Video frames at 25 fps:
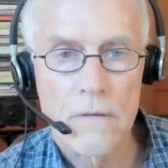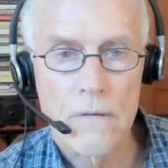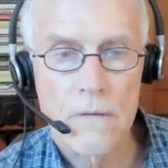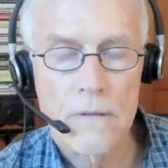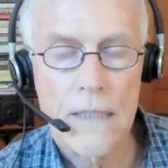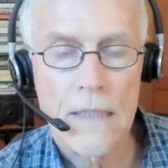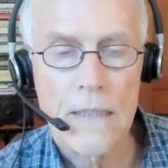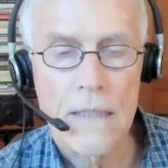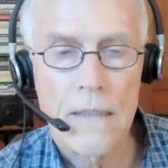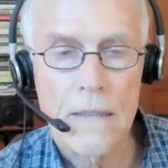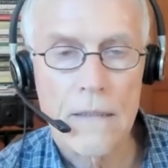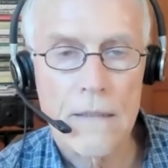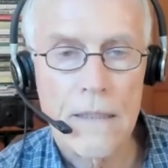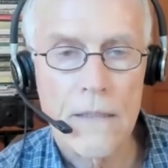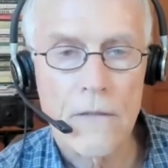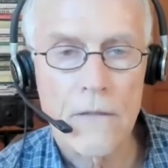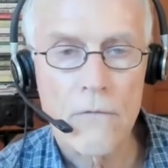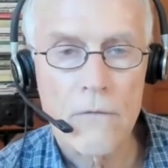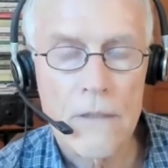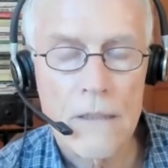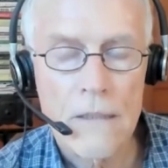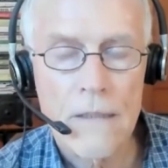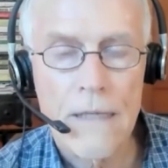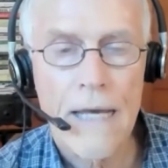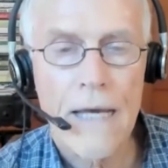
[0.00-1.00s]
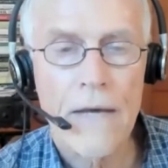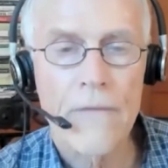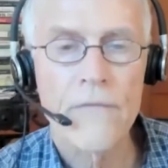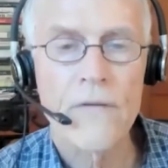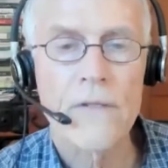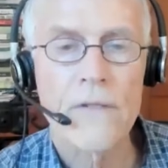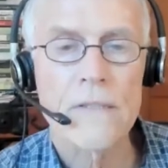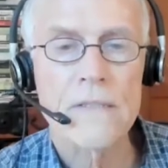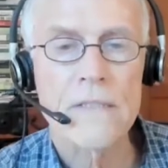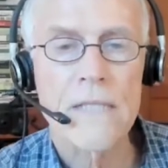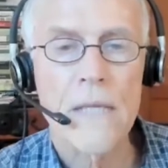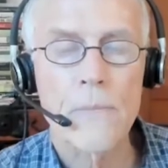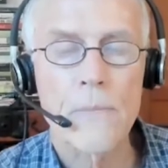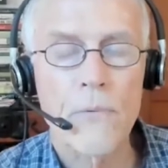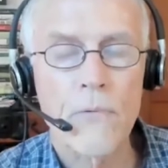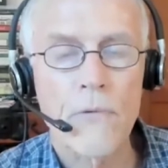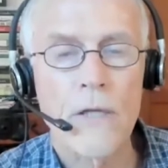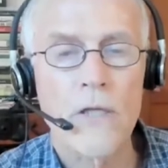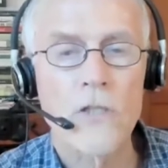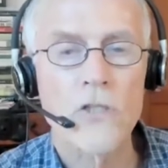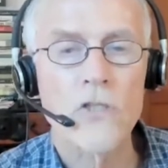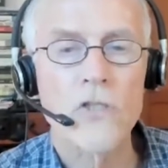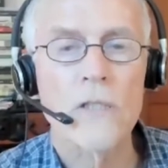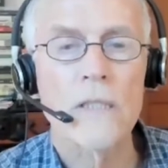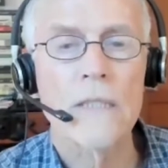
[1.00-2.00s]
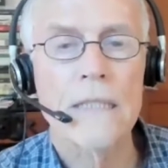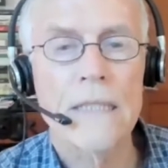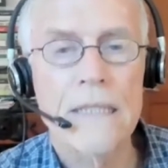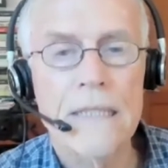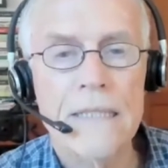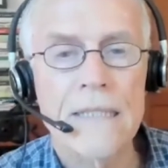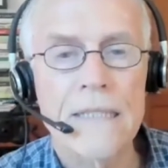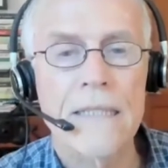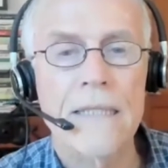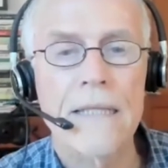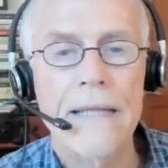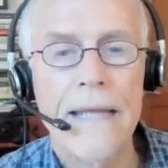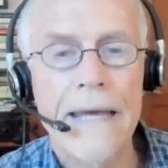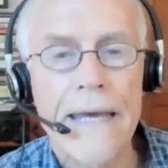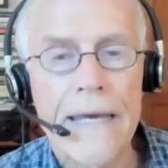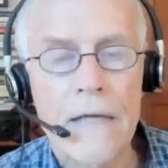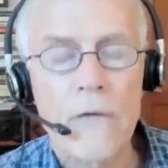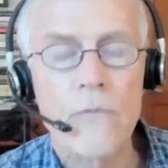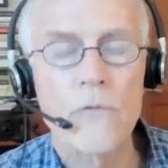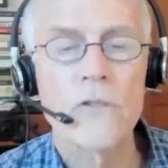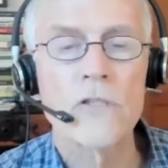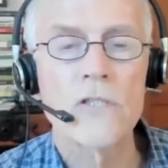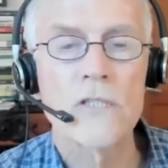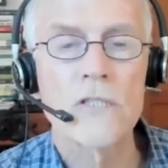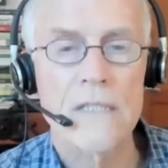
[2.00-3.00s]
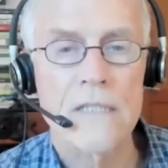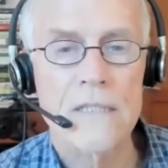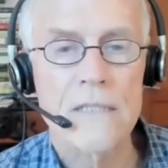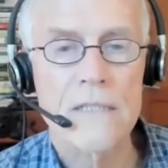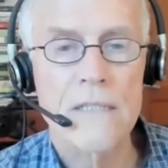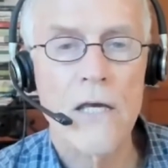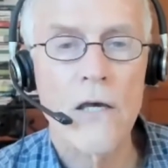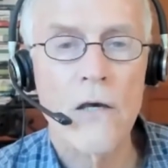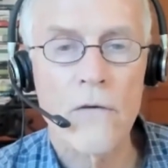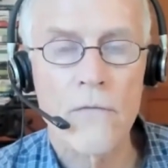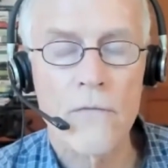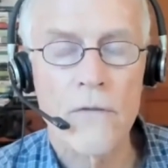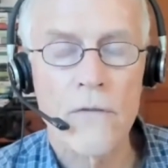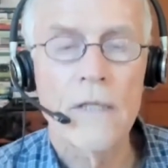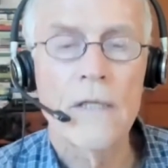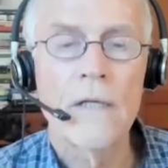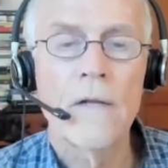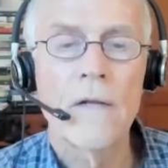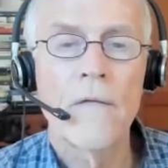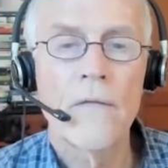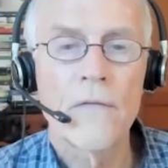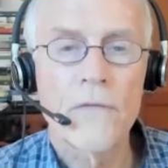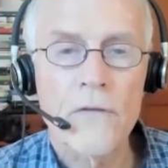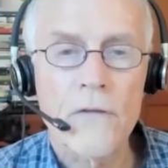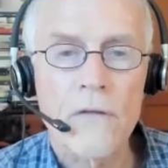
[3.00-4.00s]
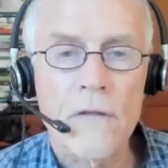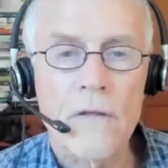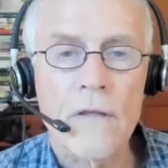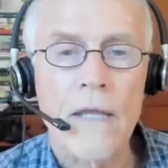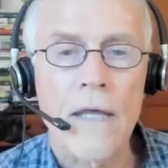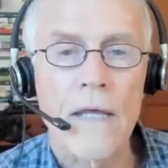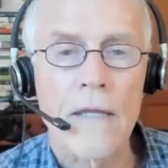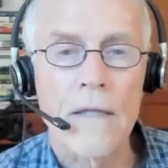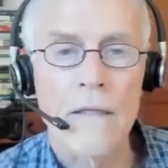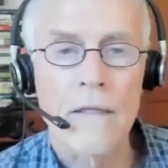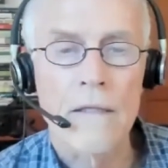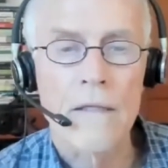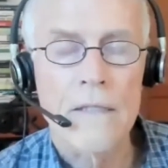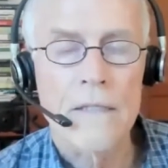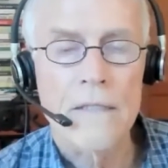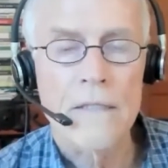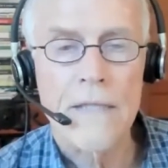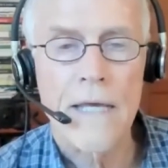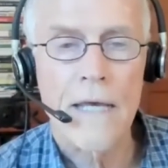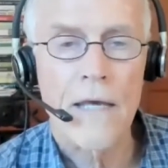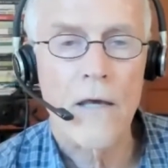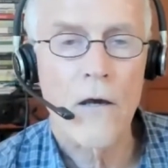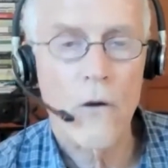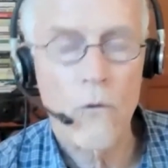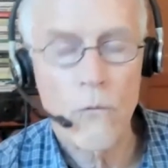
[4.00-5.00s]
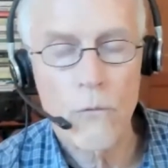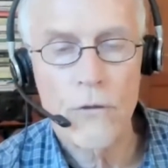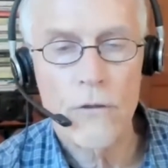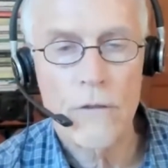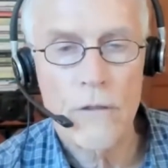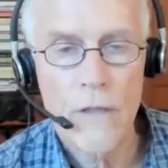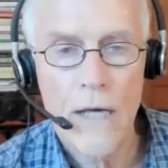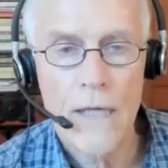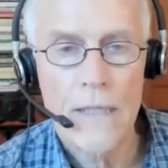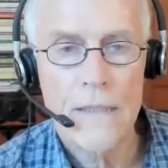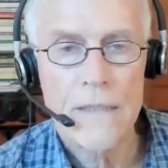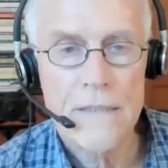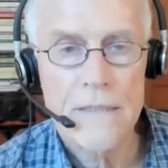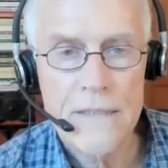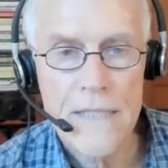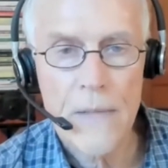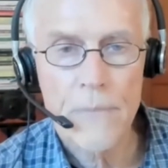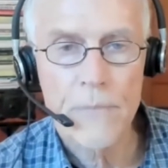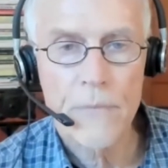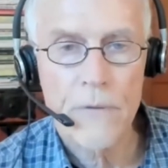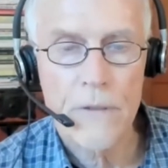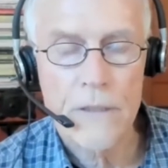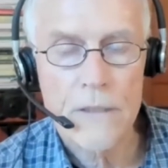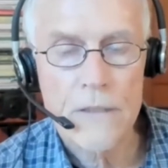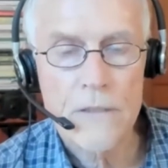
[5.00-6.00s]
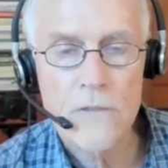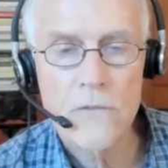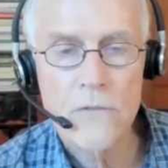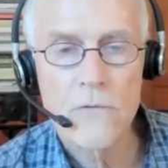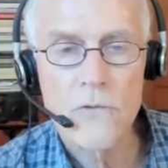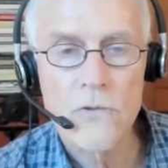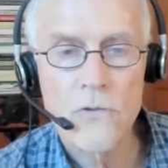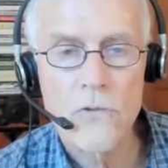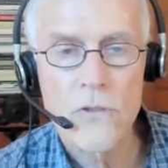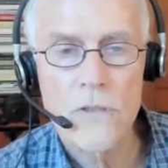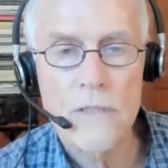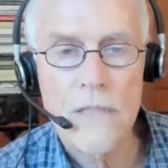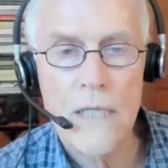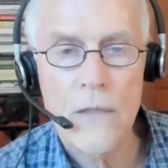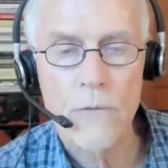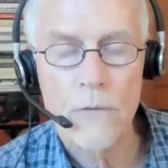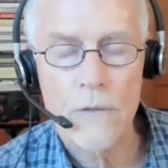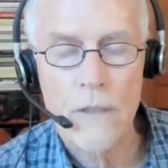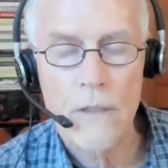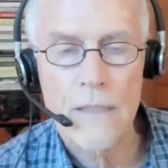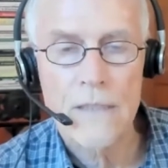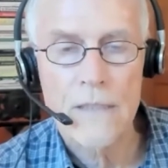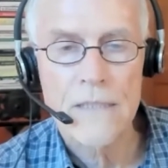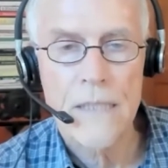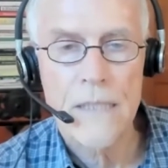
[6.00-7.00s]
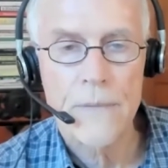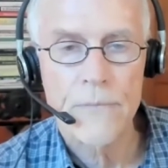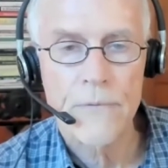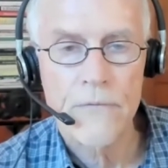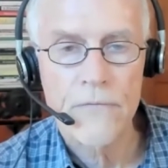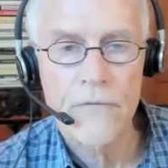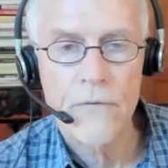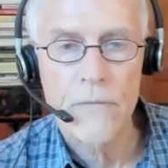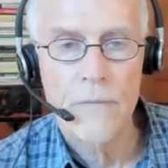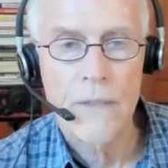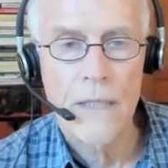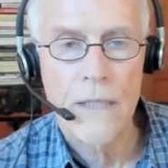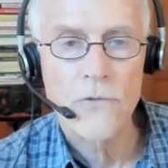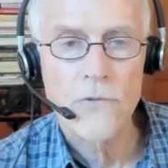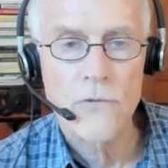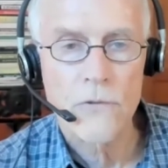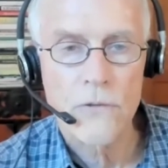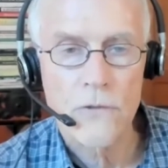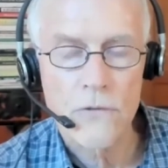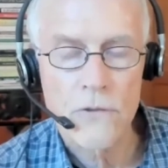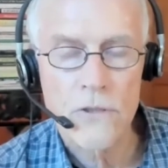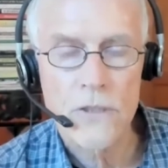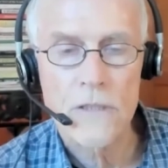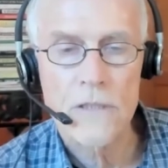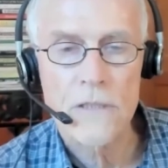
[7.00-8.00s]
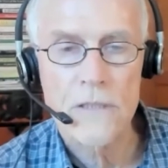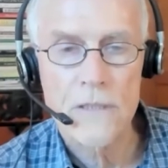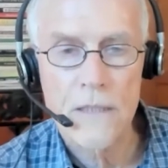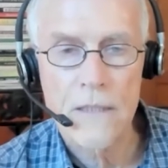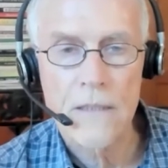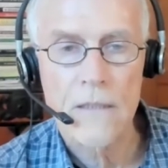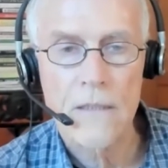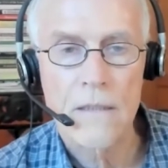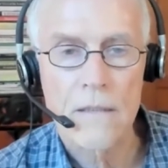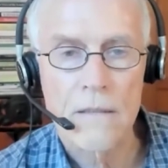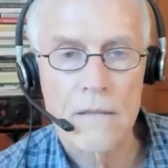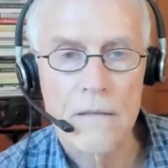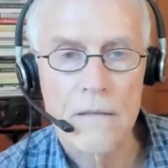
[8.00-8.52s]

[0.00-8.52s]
They don't even have the separation in the language itself to then say, oh, we're not separate. As soon as you say we're not separate from nature, you just did it.